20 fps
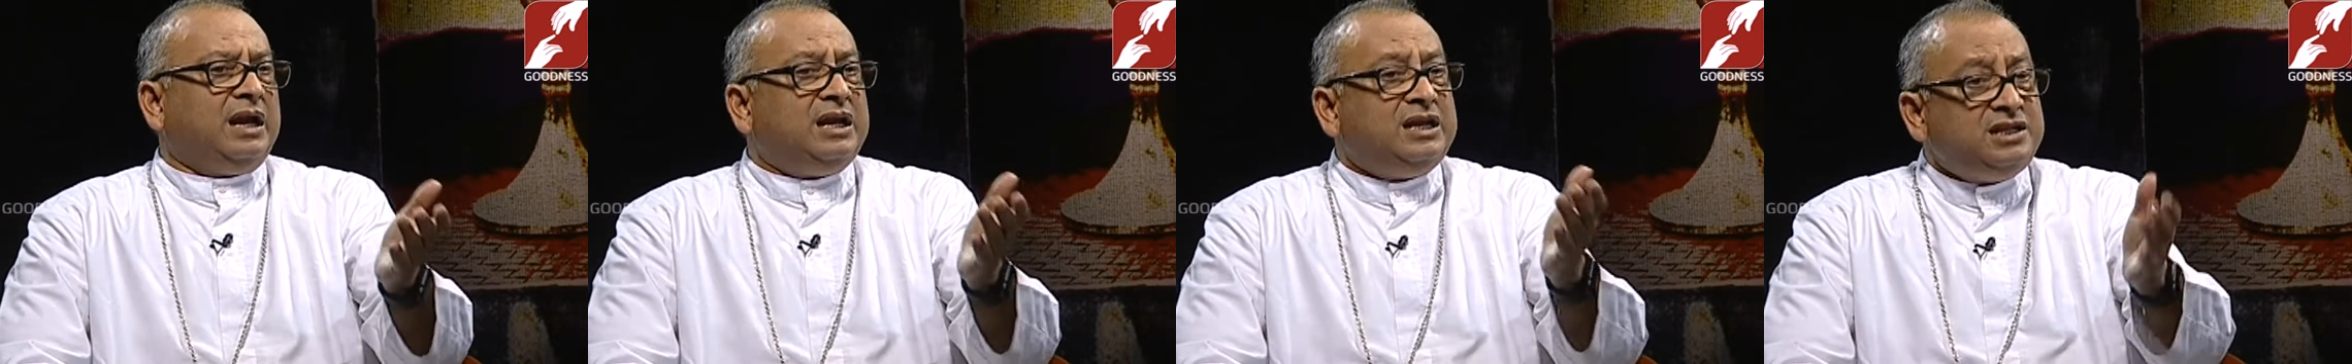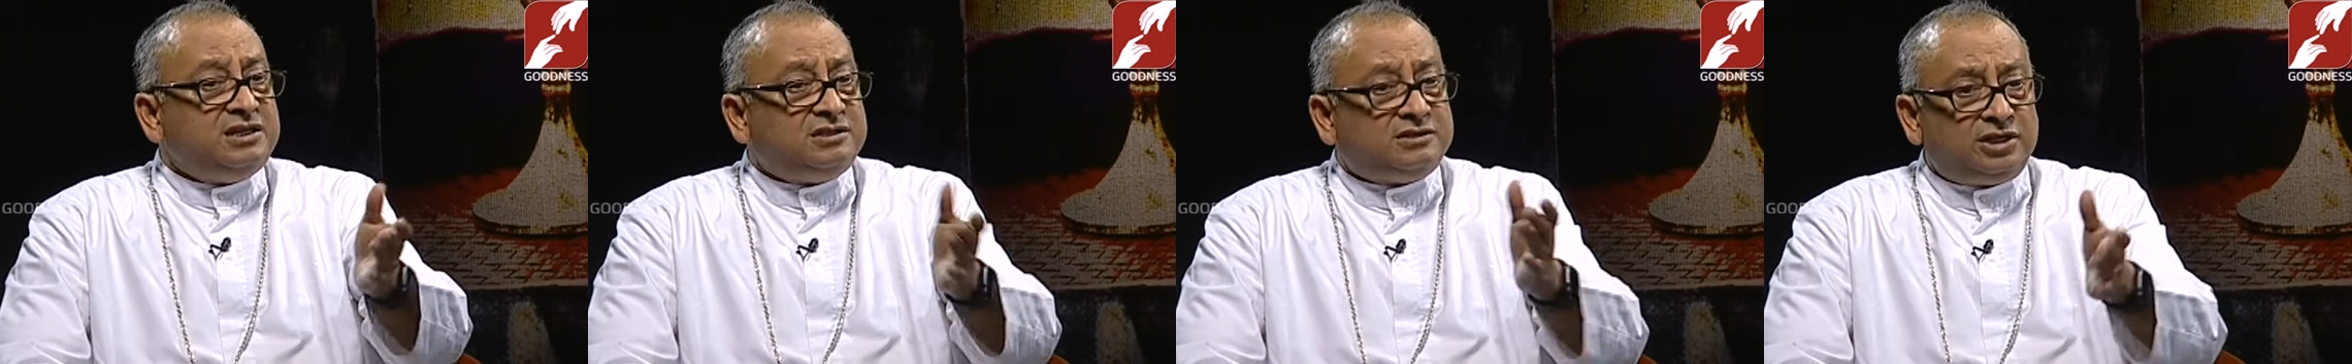
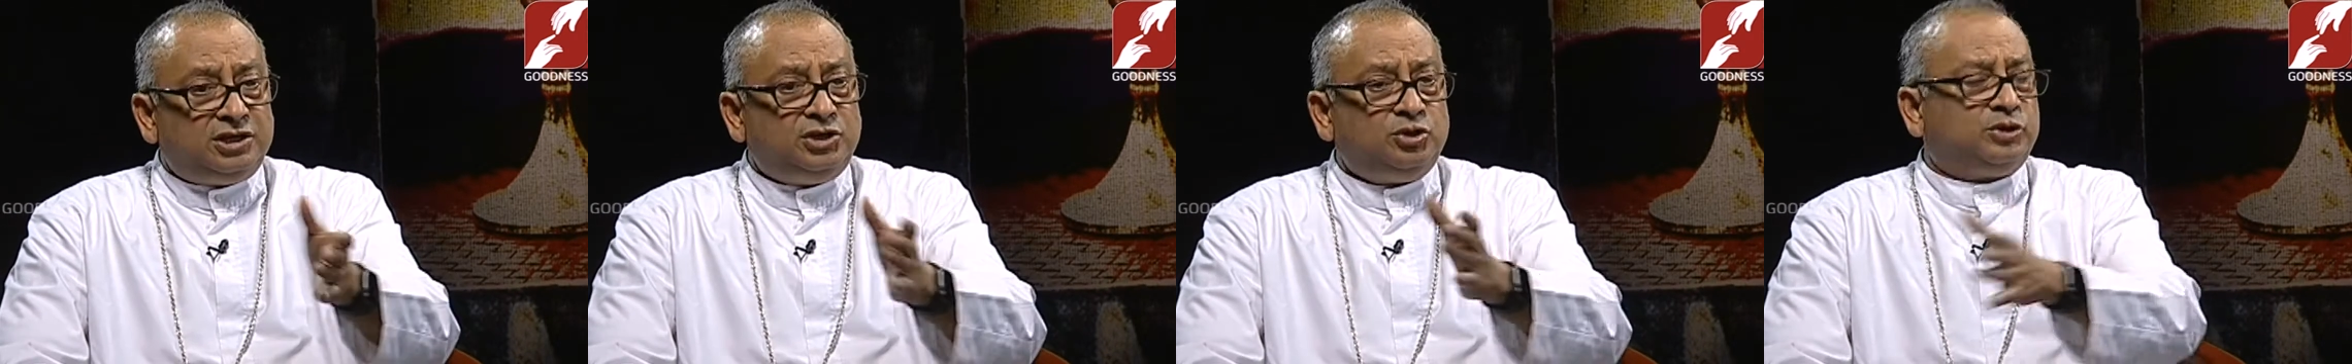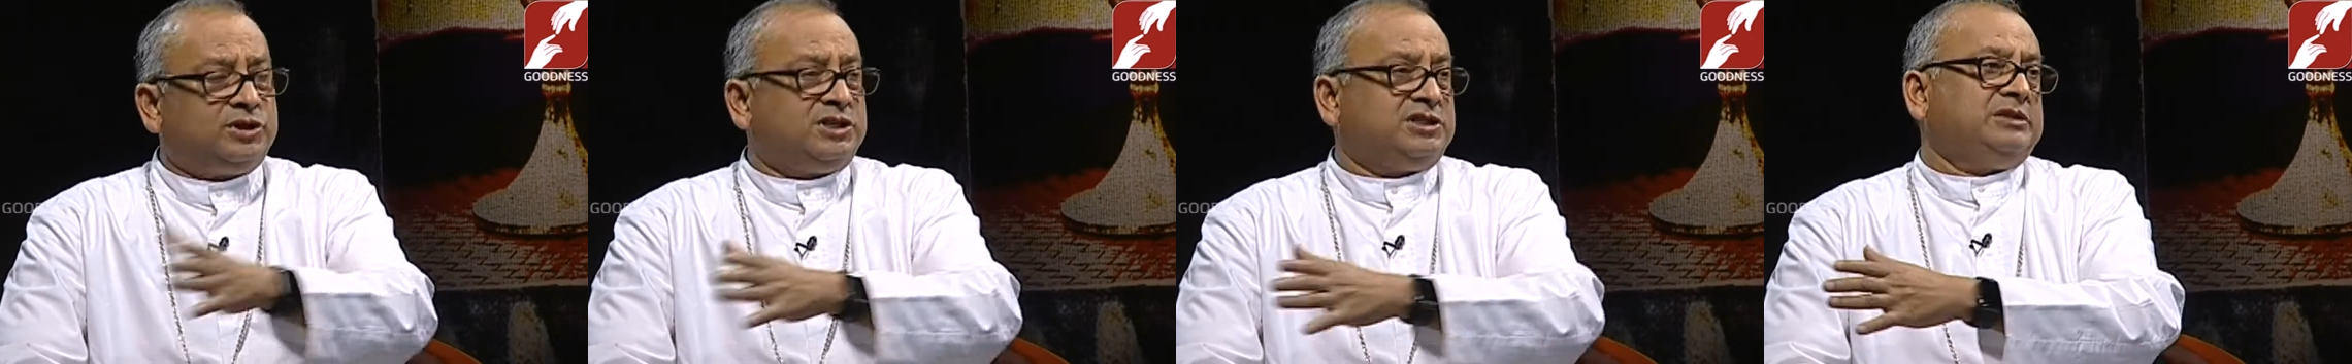least the
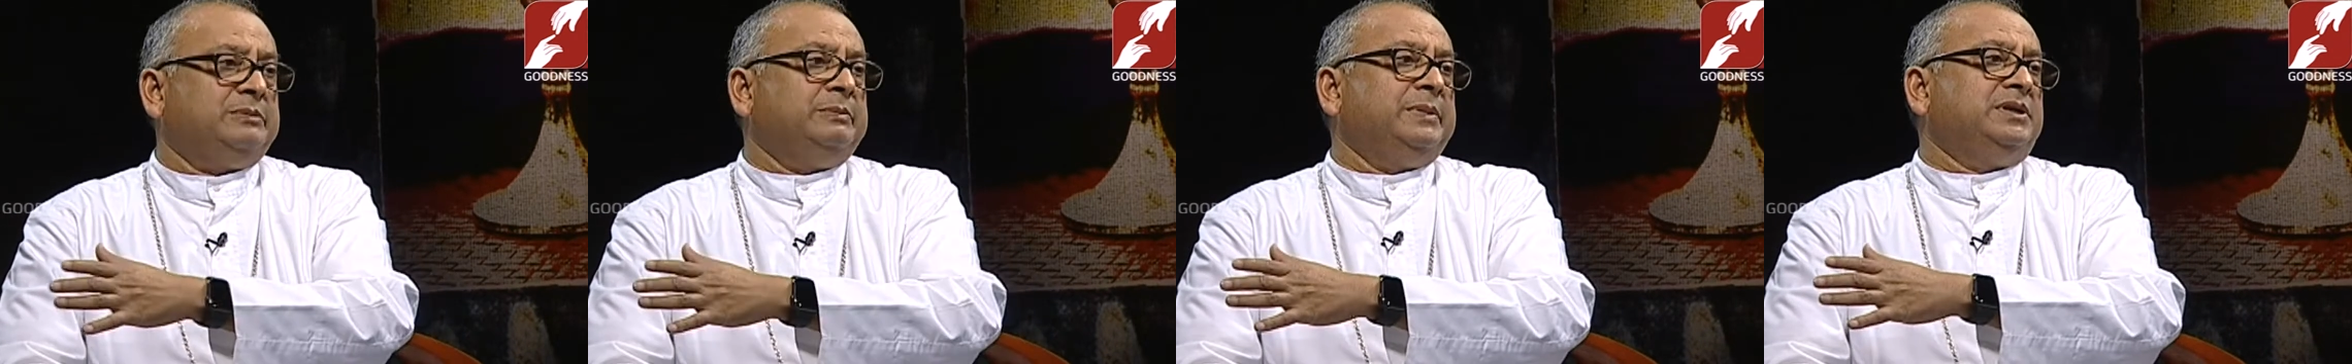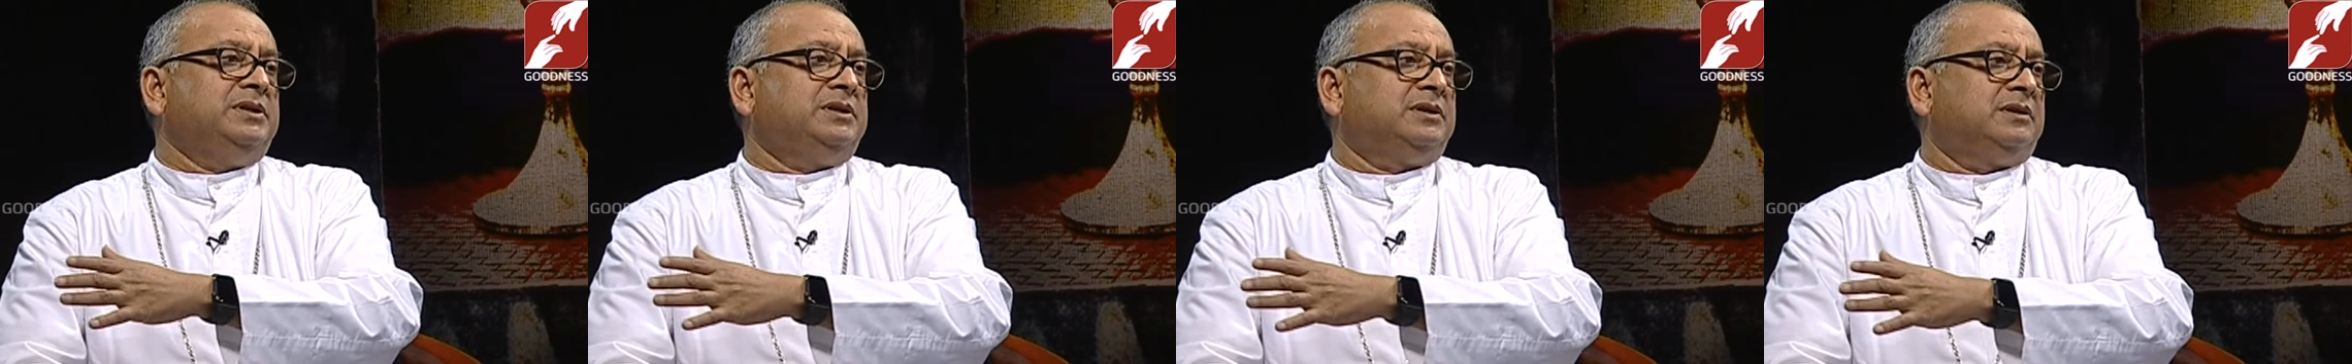New
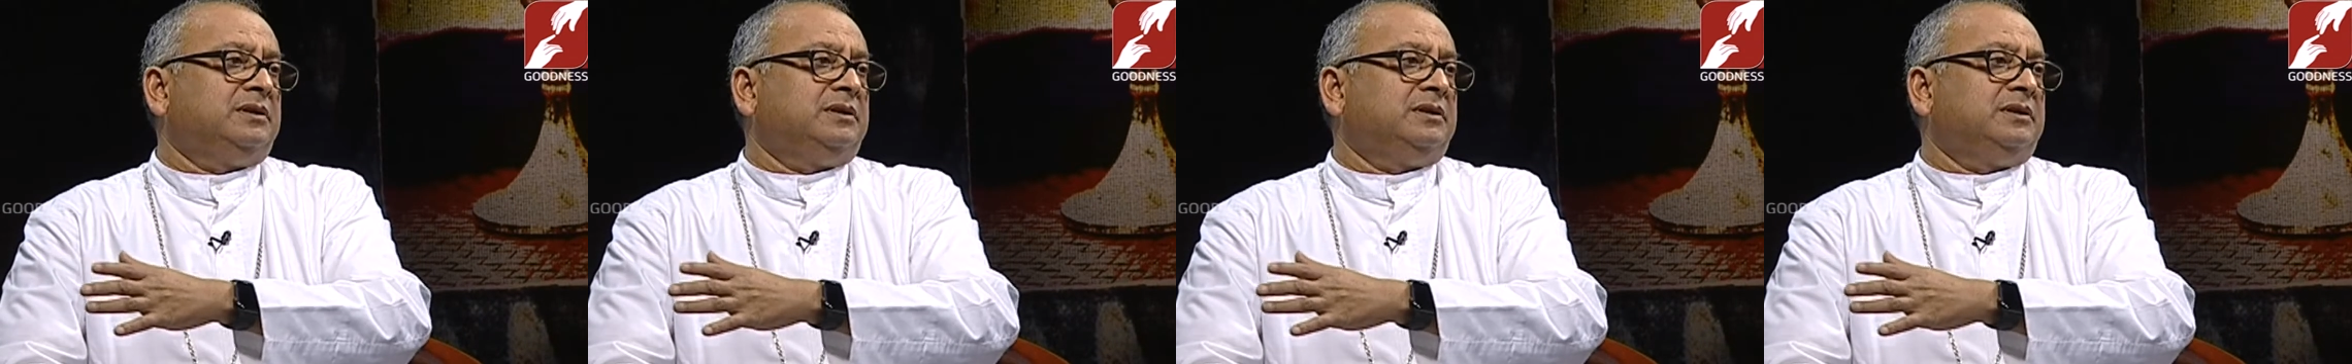Testament,